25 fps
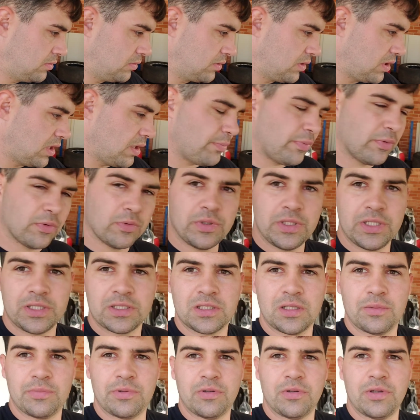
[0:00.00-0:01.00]
couple weeks
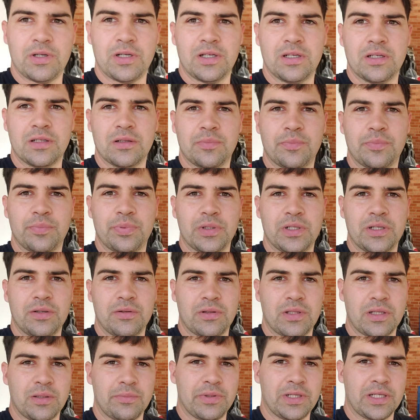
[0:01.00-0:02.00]
I'll be ready to put
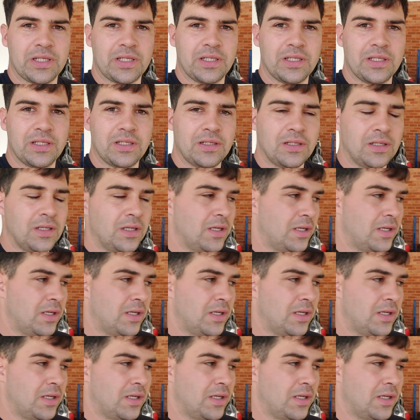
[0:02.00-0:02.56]
everything back in.